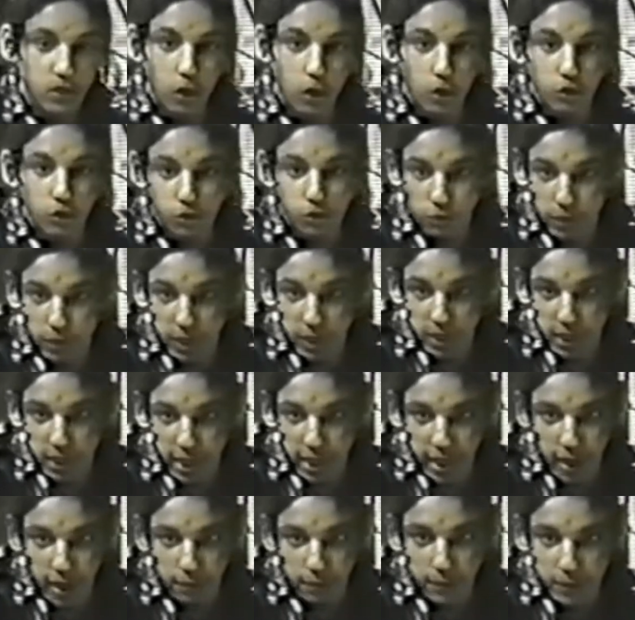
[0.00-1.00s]
Don't drink
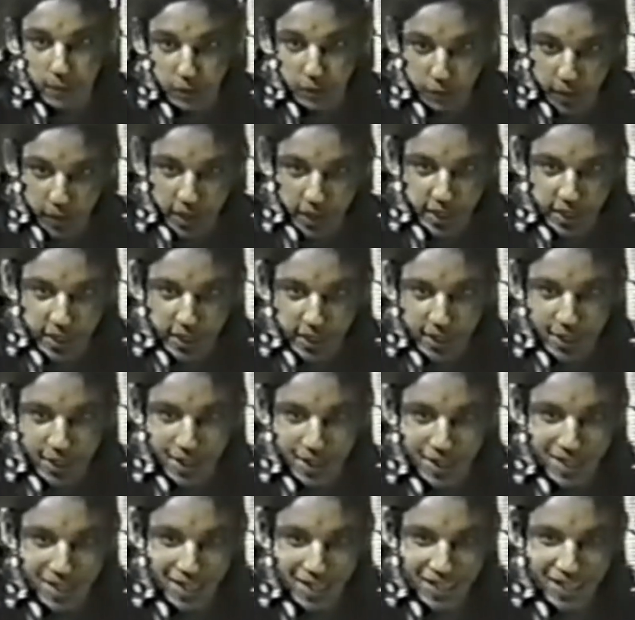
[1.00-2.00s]
like I've been drinking
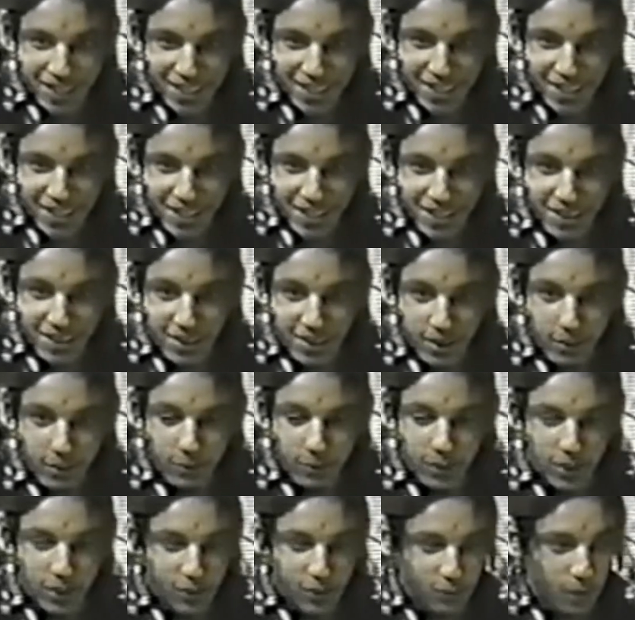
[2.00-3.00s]

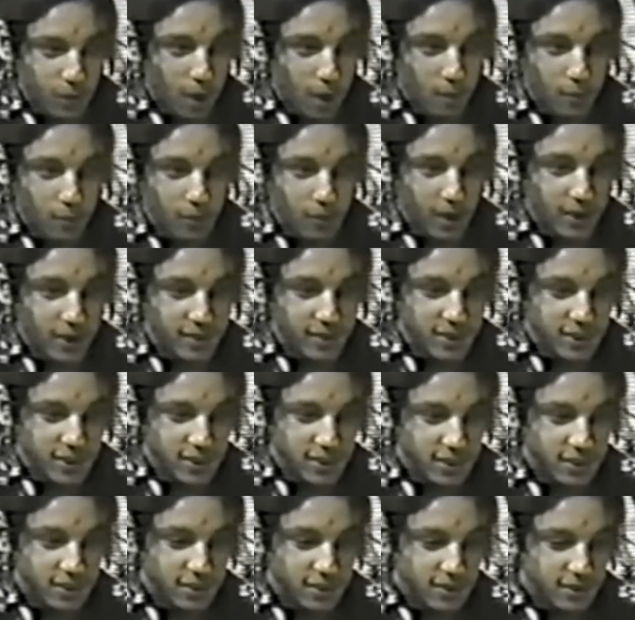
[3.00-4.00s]
when you rob graves,
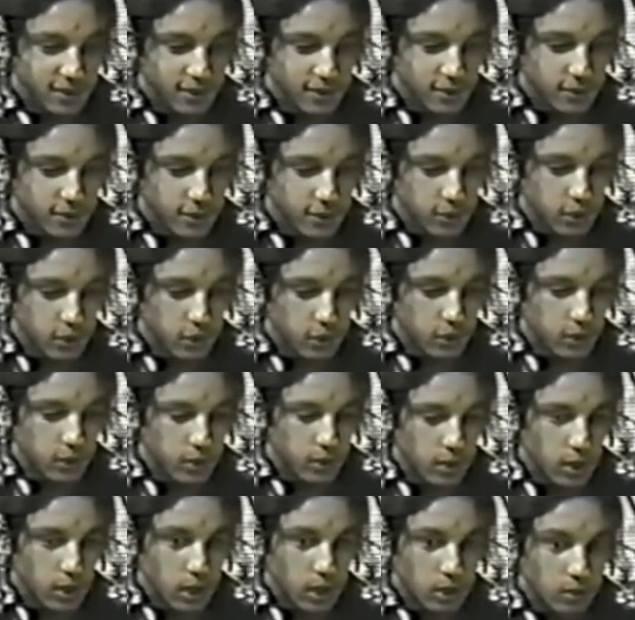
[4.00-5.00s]
because
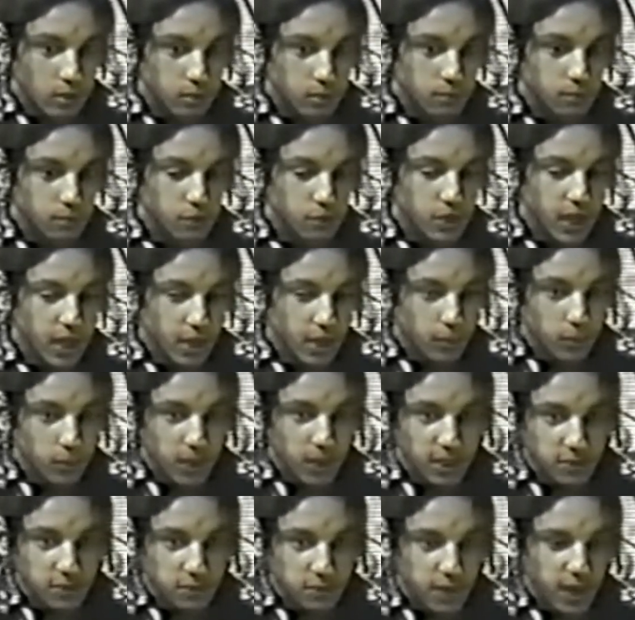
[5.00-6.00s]
you can't
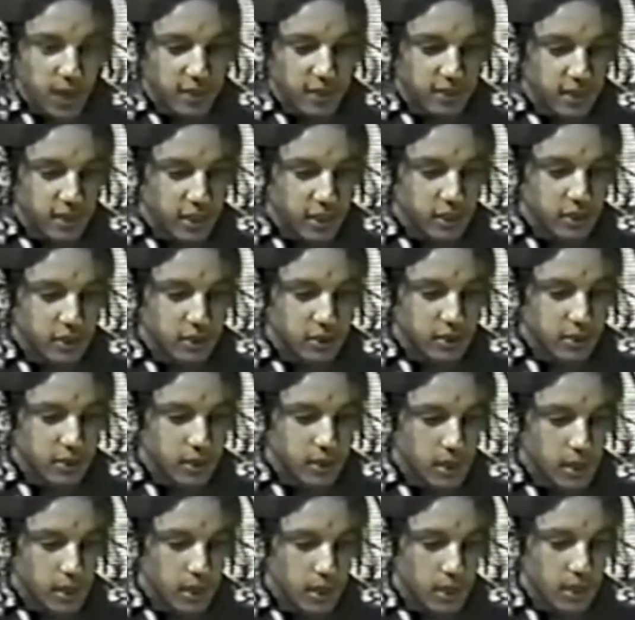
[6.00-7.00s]
run as fast, and
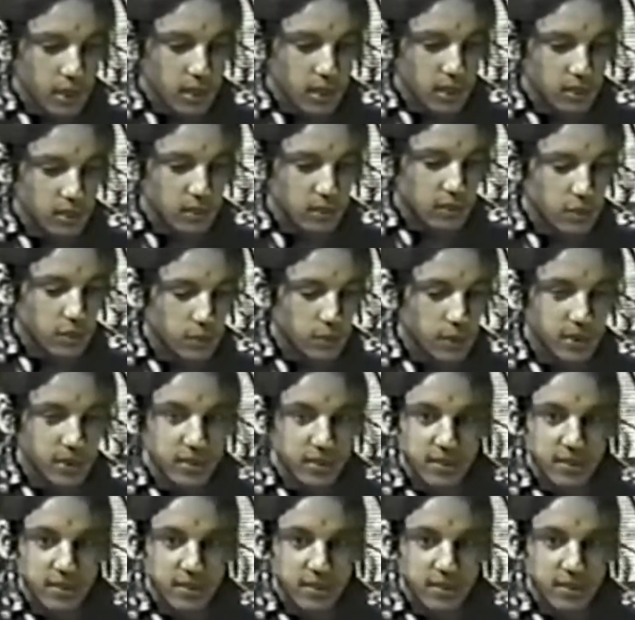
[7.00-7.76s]
your